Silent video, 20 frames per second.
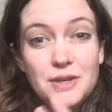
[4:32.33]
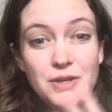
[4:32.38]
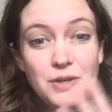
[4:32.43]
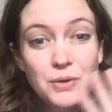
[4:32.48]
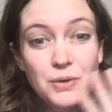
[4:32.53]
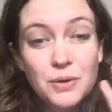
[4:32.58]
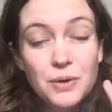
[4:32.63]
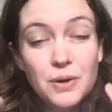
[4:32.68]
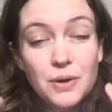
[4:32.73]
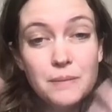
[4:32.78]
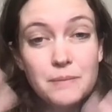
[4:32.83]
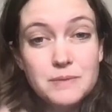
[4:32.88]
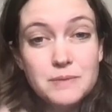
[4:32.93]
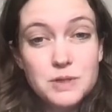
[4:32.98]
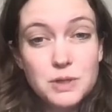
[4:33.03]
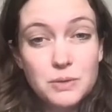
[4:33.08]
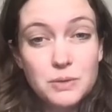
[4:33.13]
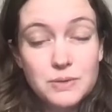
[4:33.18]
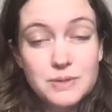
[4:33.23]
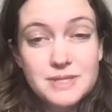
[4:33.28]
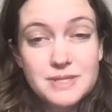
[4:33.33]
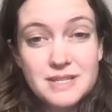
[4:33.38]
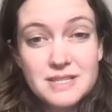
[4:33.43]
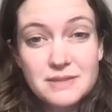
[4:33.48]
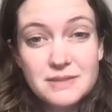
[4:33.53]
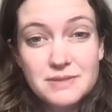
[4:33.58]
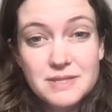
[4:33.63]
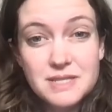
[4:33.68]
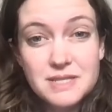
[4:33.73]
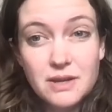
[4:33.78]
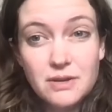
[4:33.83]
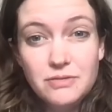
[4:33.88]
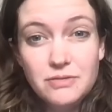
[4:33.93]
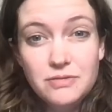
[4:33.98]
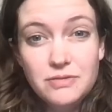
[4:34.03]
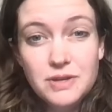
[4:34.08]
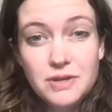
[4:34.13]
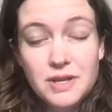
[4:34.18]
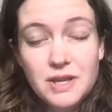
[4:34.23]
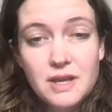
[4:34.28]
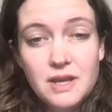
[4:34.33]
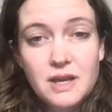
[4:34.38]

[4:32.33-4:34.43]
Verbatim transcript: your total sense of self